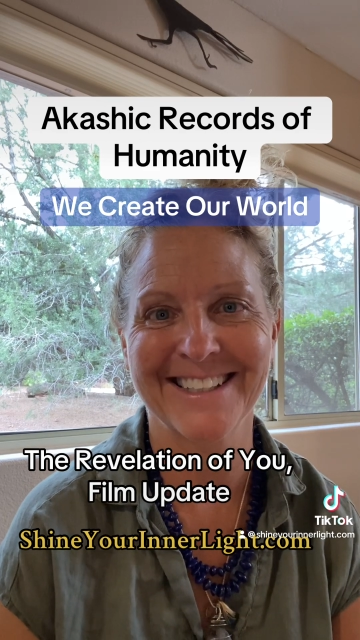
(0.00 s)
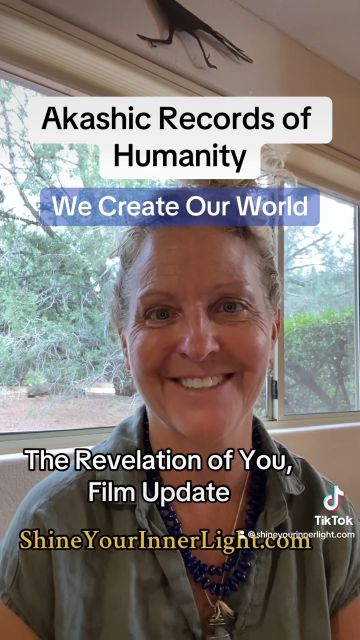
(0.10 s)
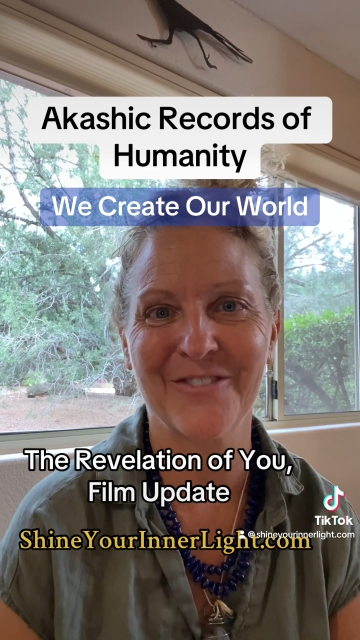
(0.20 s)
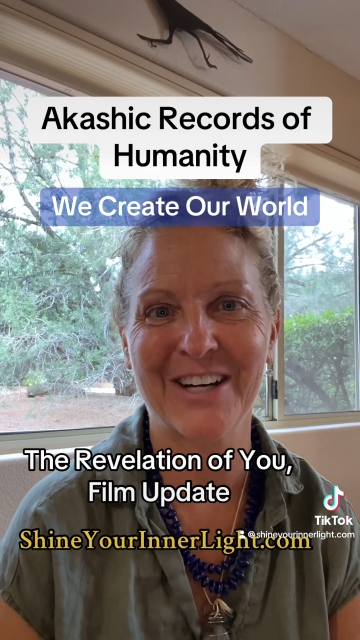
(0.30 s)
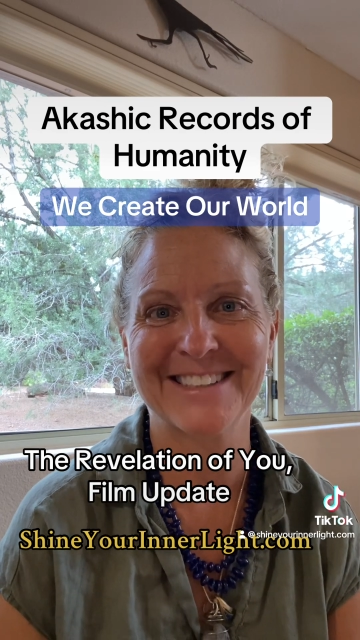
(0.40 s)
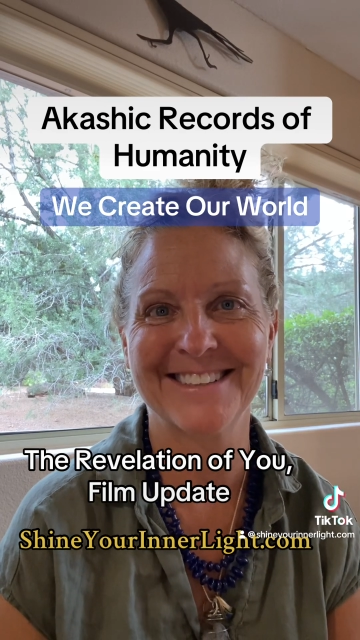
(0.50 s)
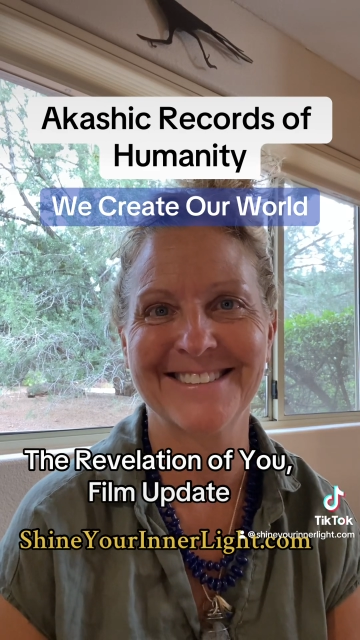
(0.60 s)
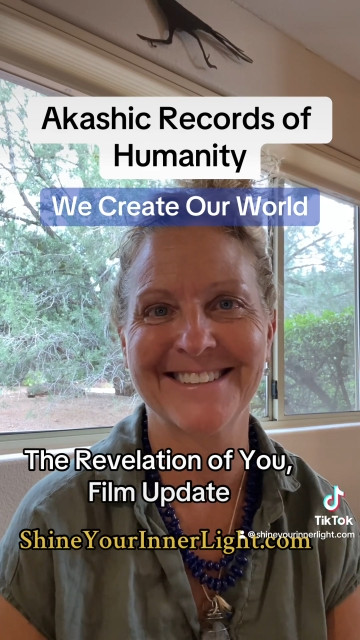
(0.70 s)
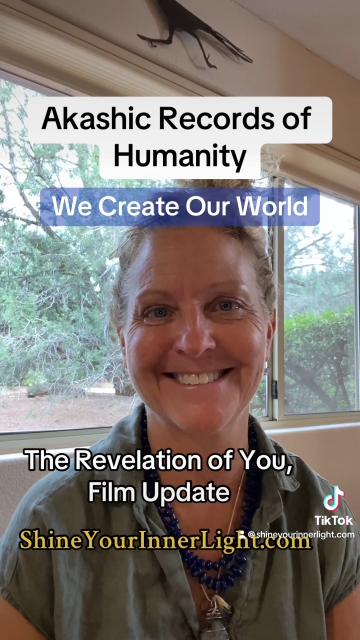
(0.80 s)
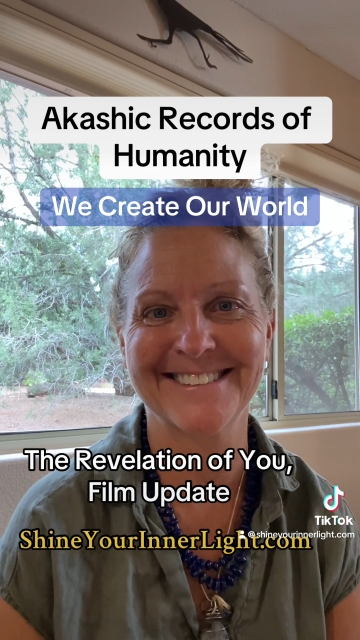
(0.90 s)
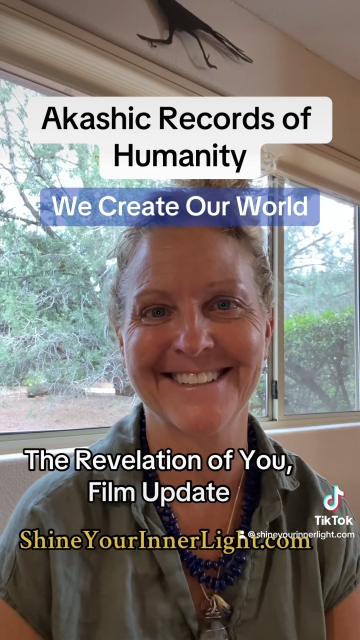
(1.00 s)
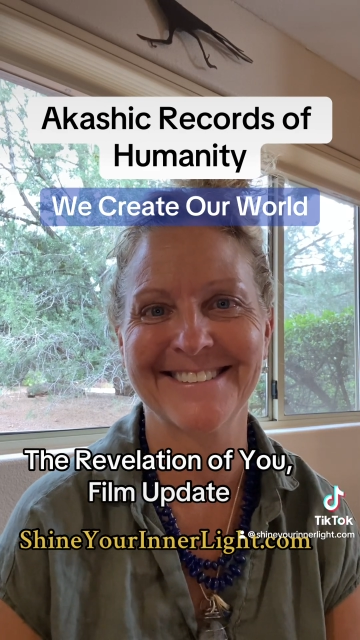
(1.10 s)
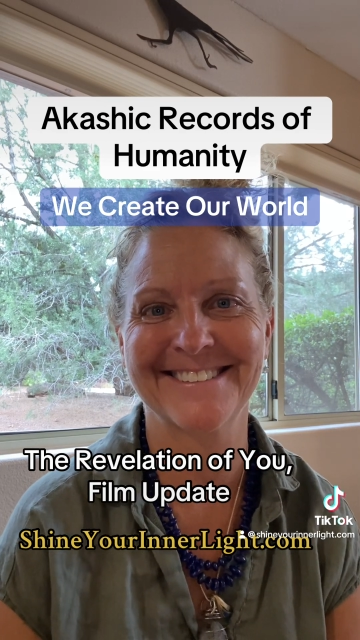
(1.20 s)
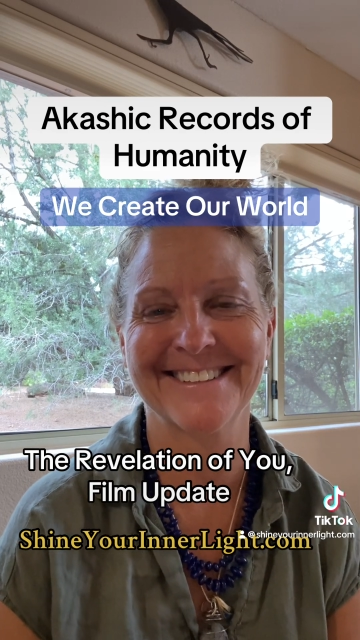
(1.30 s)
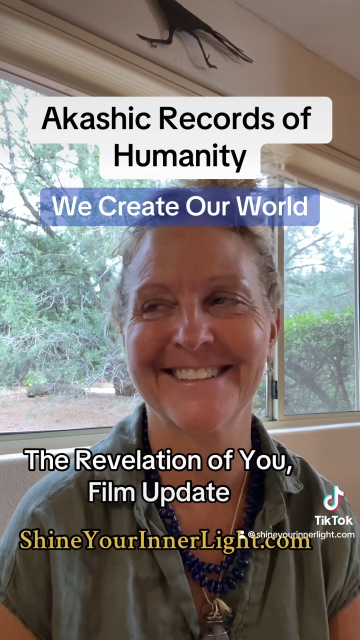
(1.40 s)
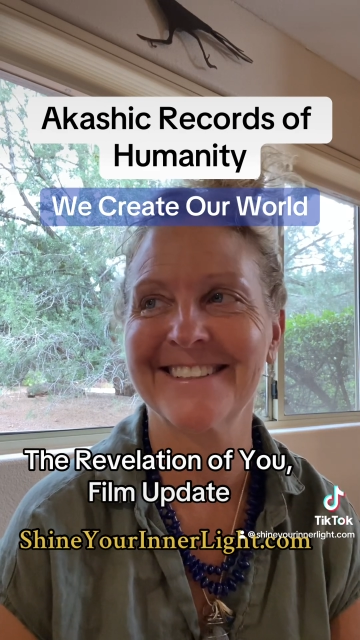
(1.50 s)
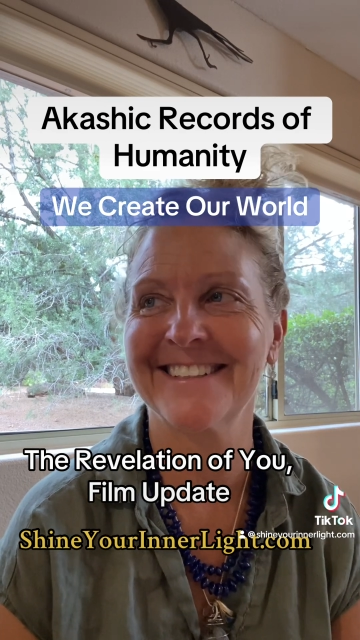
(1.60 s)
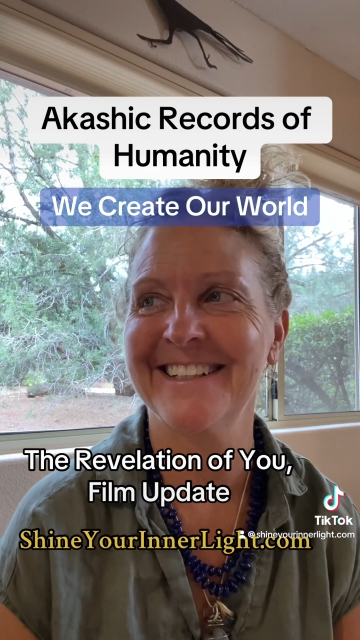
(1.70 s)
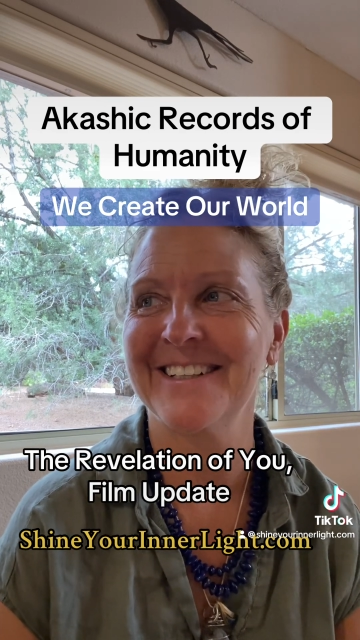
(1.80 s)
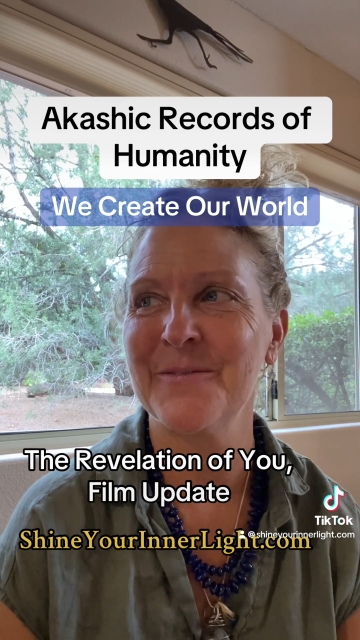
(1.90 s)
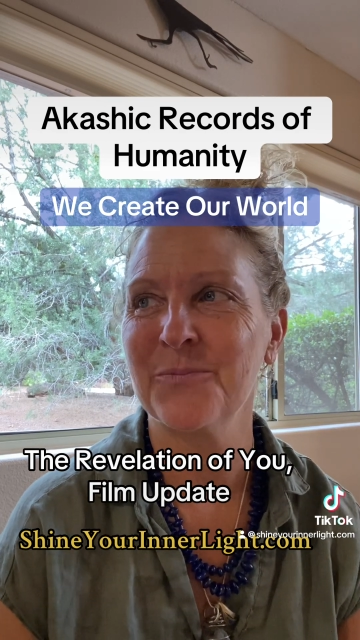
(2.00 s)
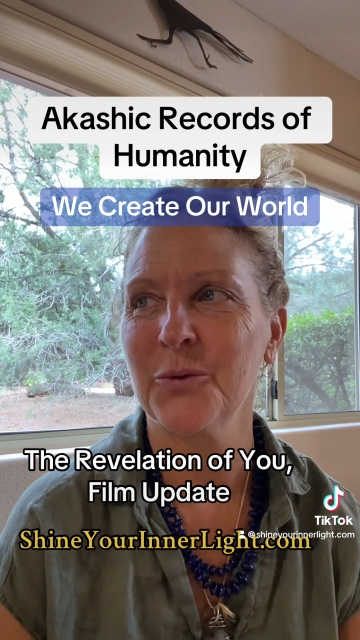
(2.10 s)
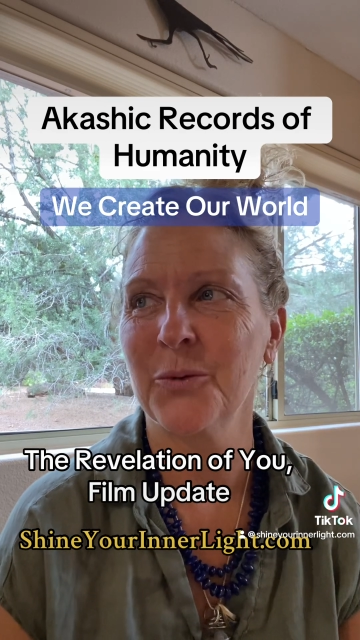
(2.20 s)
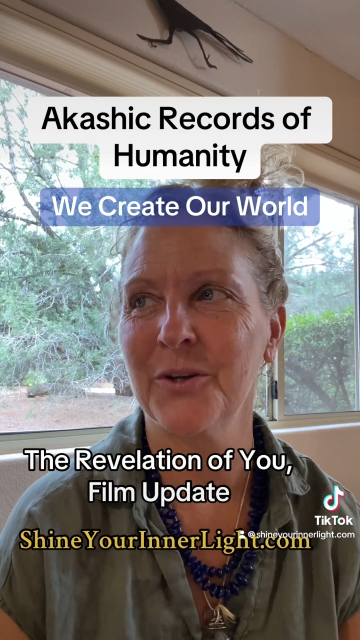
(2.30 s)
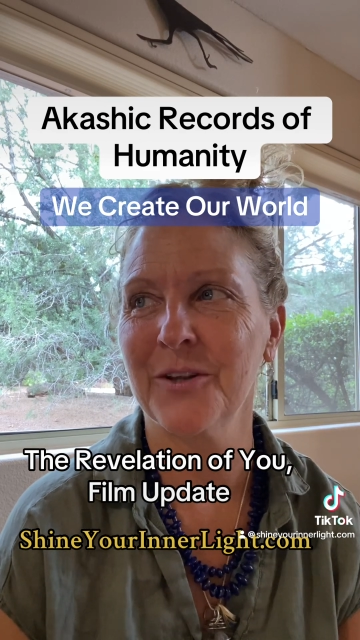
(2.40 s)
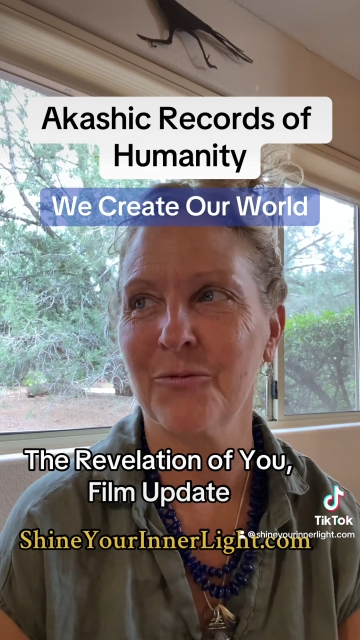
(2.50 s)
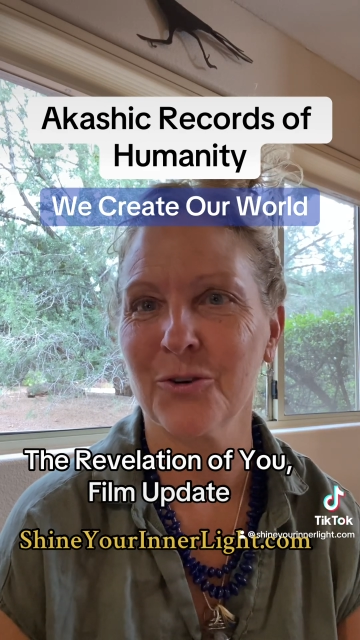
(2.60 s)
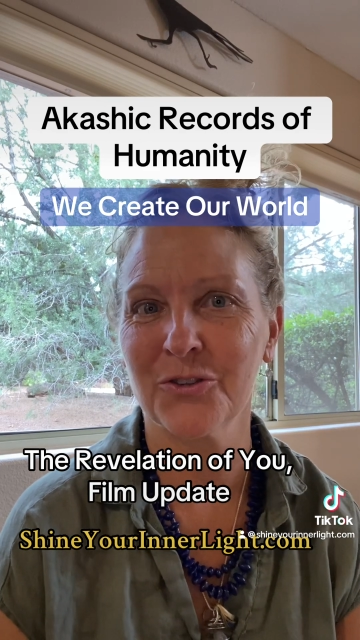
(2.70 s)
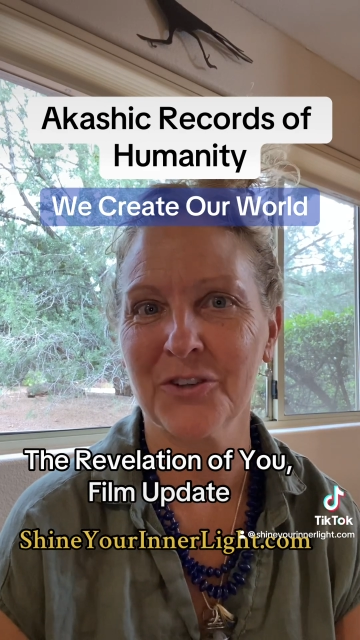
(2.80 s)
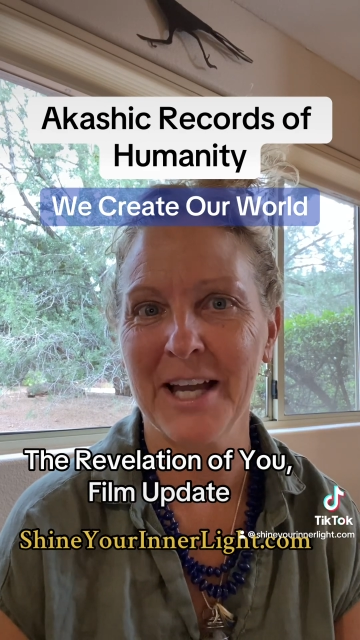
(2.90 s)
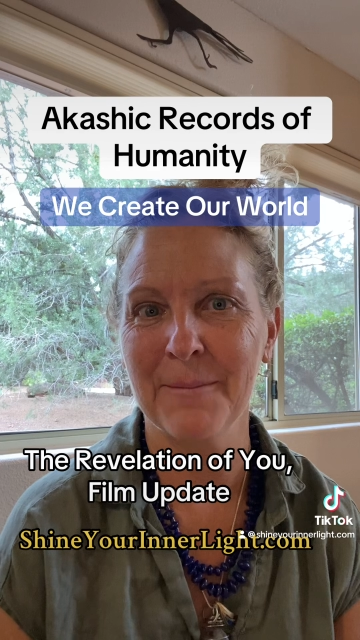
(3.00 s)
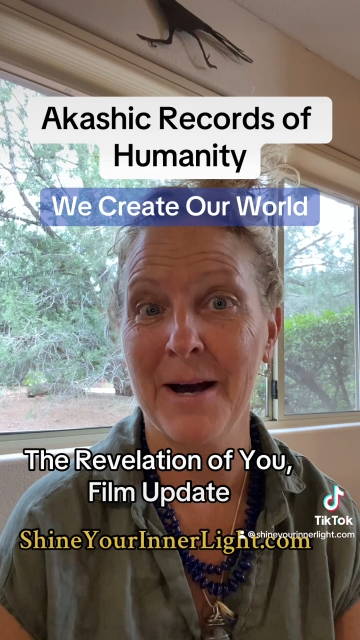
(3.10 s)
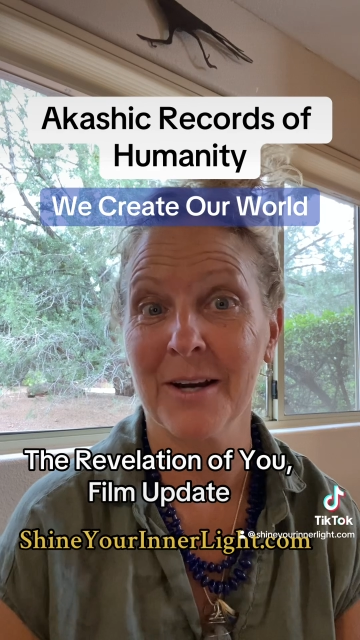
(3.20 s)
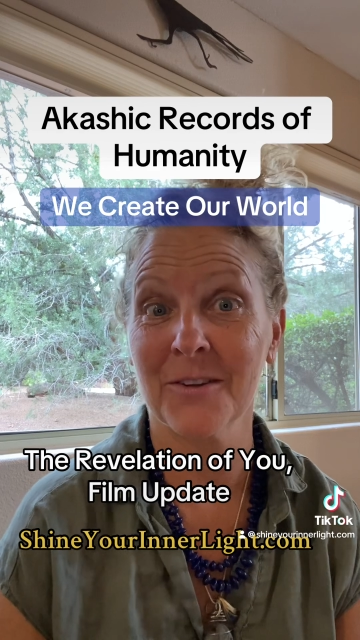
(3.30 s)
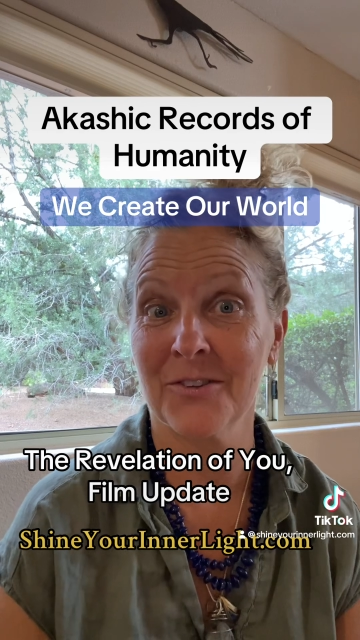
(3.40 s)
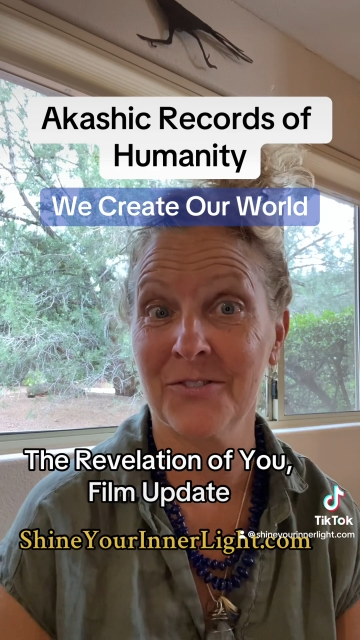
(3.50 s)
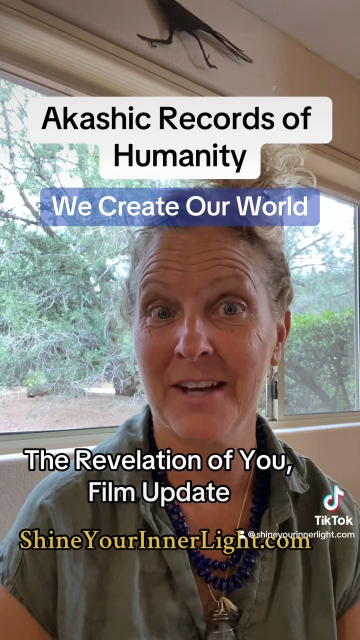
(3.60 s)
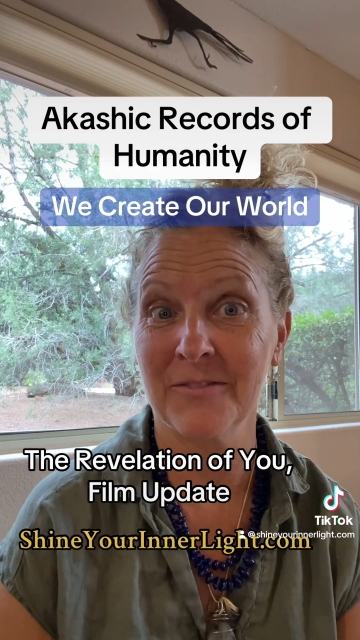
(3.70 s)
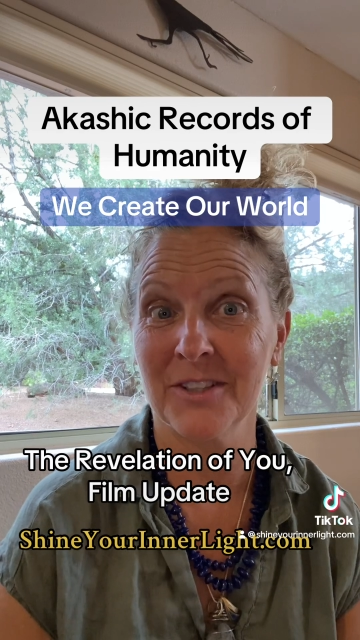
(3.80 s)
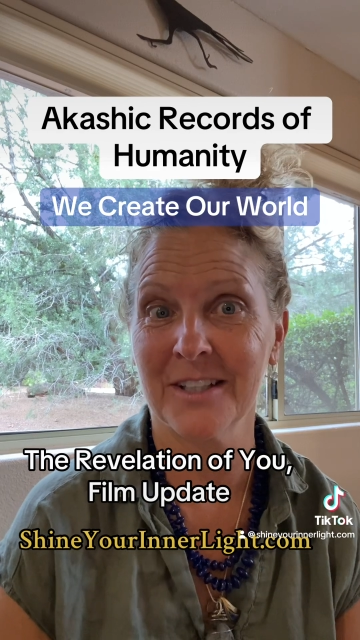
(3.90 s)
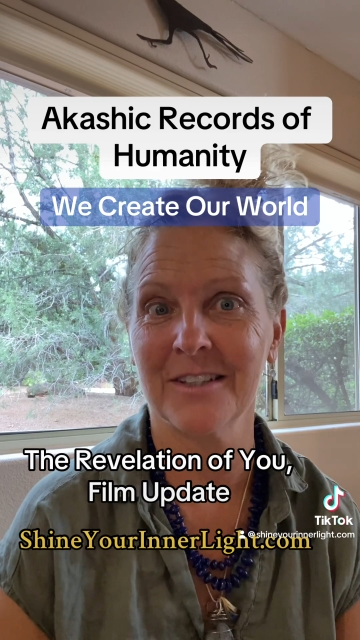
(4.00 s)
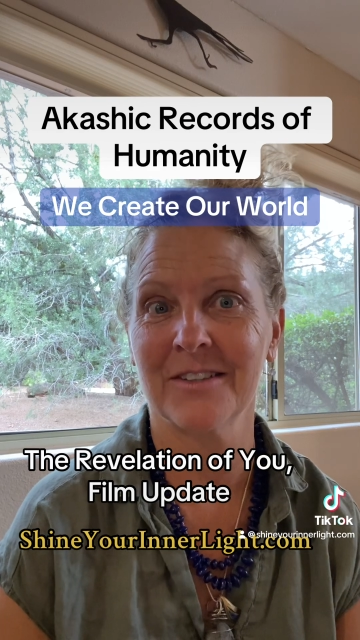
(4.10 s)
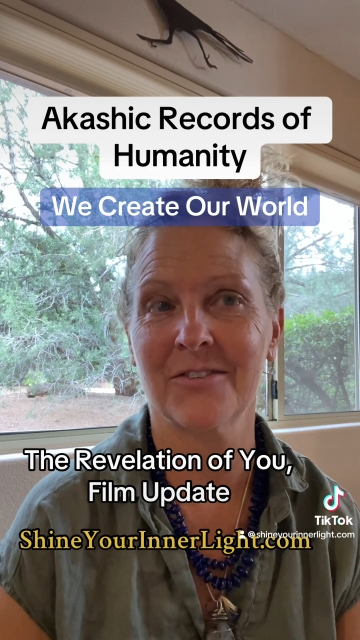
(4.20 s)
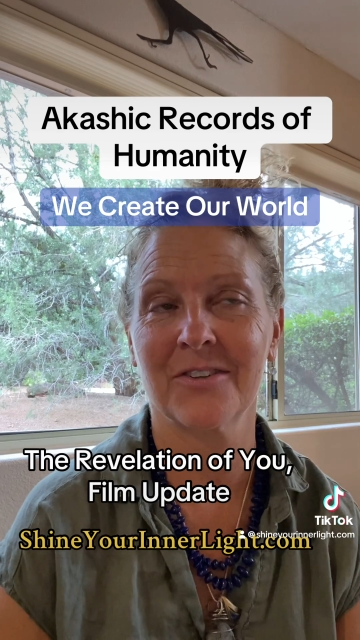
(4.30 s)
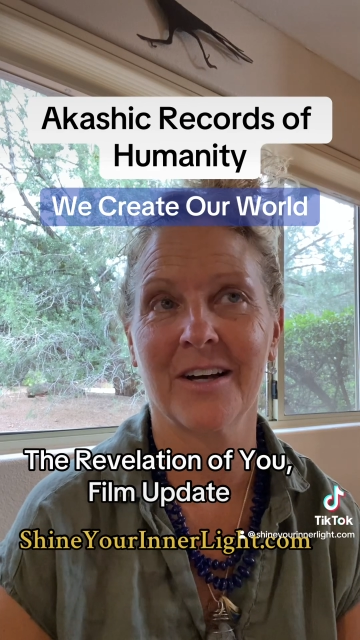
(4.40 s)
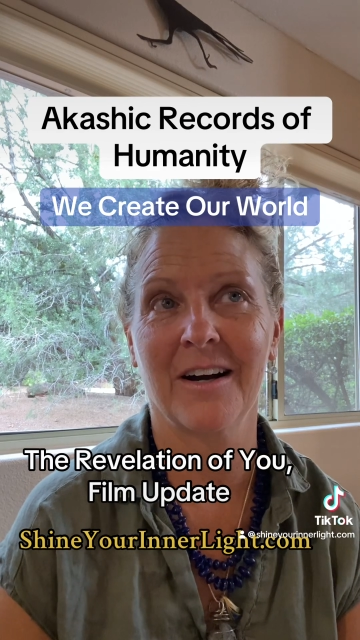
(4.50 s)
And in fact, he says that when it first came out in the 70s,